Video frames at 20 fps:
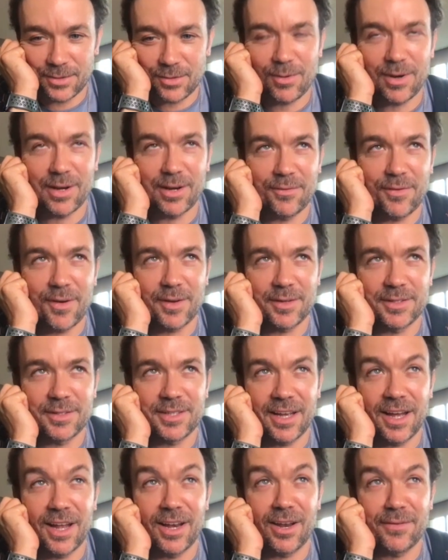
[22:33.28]
really fun
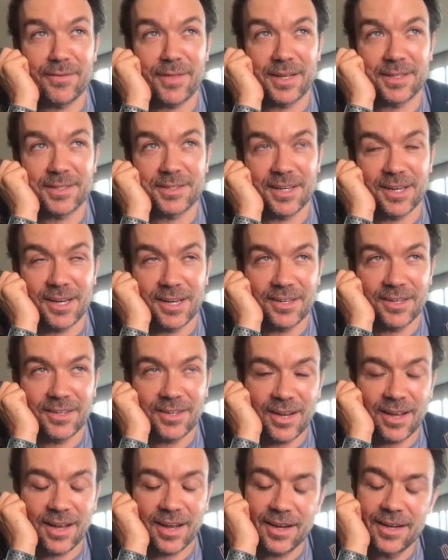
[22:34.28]
scene. I love that scene.
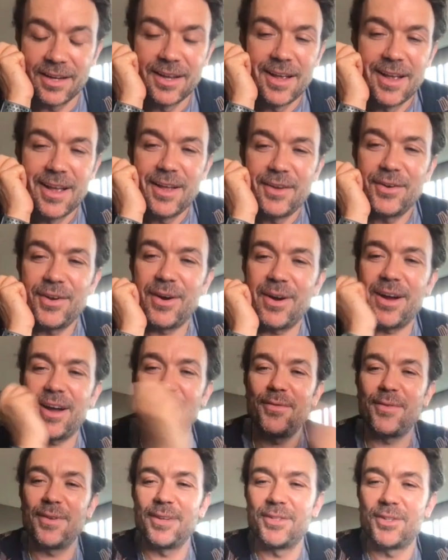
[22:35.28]
Yeah. No,
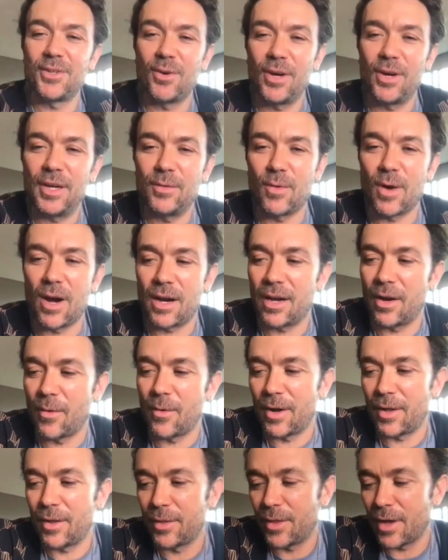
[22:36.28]
I've enjoyed working
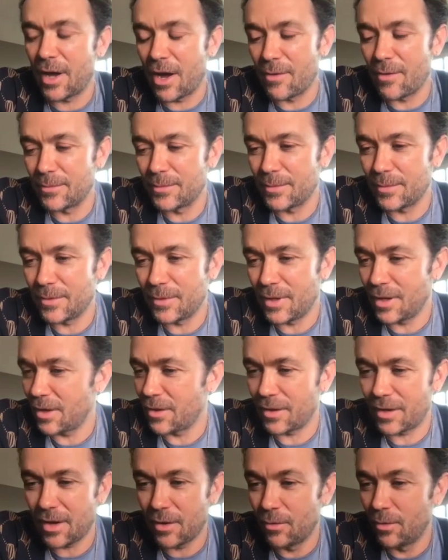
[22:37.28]
with the
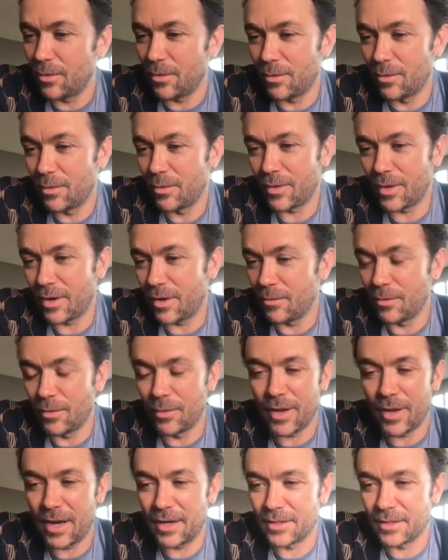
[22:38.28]
other all
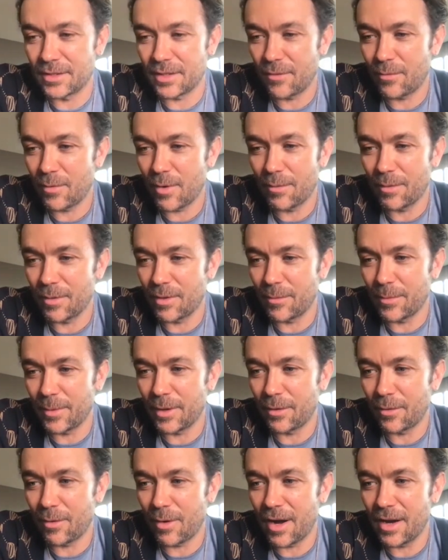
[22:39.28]
the actors I've worked with have
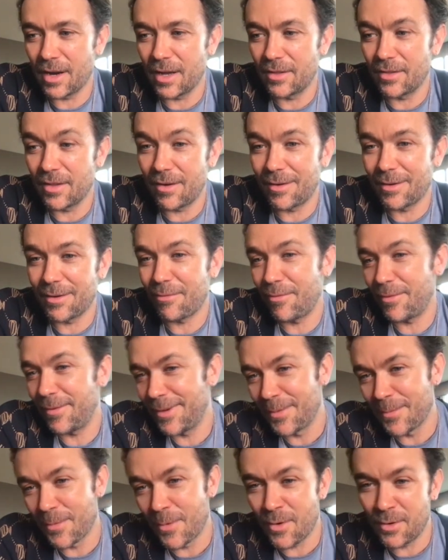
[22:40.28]
been great, and there are a
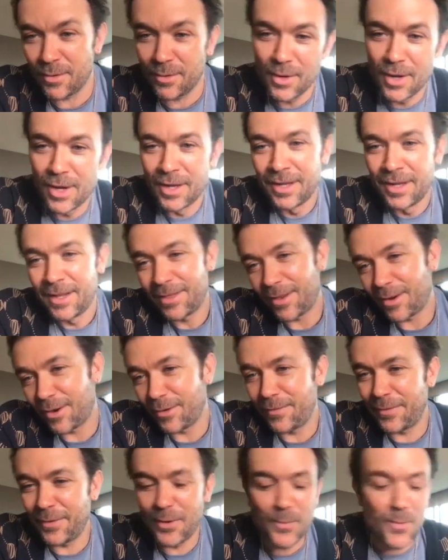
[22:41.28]
few more. There are
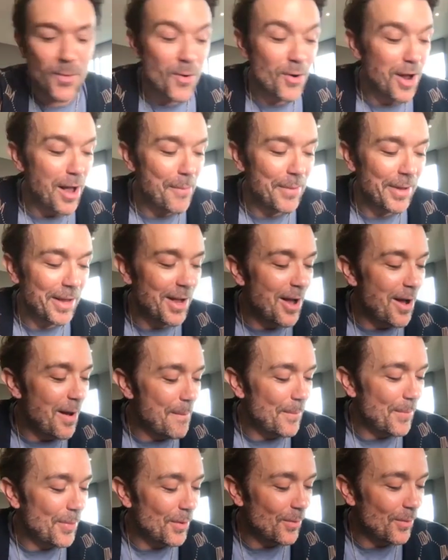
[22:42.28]
a few more coming
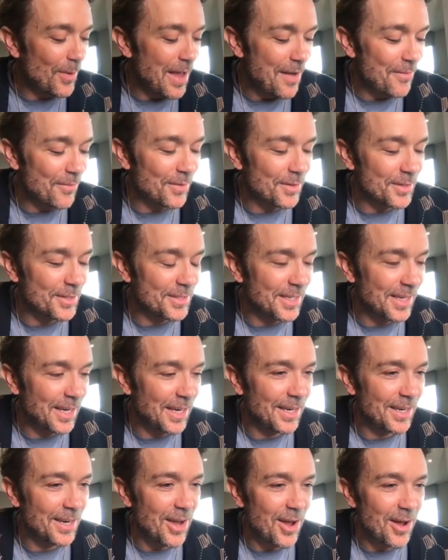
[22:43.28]
up that we haven't
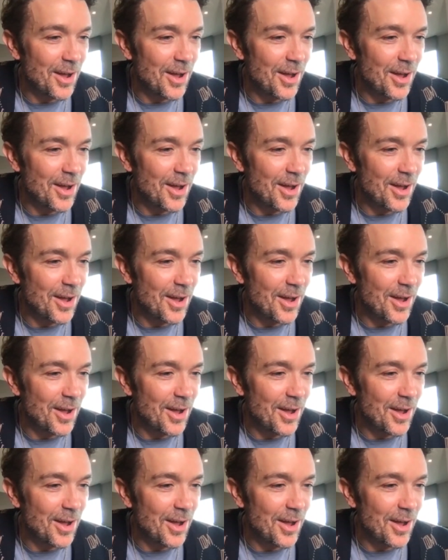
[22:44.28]
seen me